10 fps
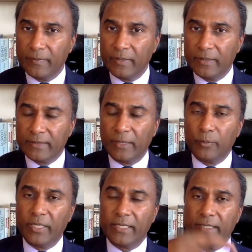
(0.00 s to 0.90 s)
that
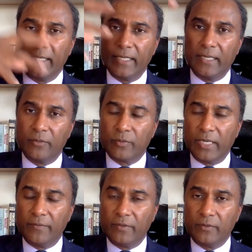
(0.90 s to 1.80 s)
we can
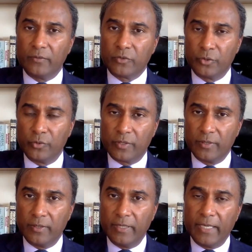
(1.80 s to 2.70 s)
unravel truth.
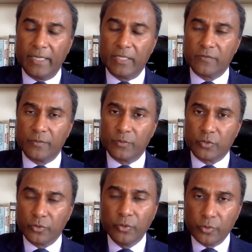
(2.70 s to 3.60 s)
And it is from
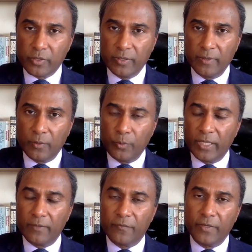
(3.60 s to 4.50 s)
truth we
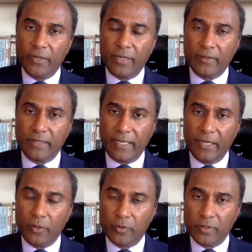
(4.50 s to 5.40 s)
can figure out the
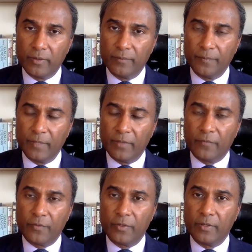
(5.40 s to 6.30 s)
health
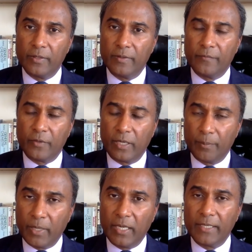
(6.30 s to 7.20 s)
for our
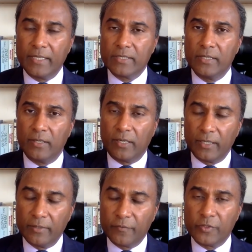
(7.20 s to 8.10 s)
bodies, our
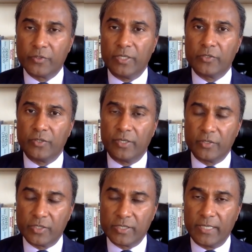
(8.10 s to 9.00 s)
infrastructure, our
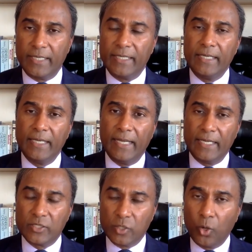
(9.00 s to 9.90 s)
society. And
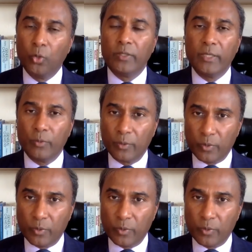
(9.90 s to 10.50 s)
it's only when we're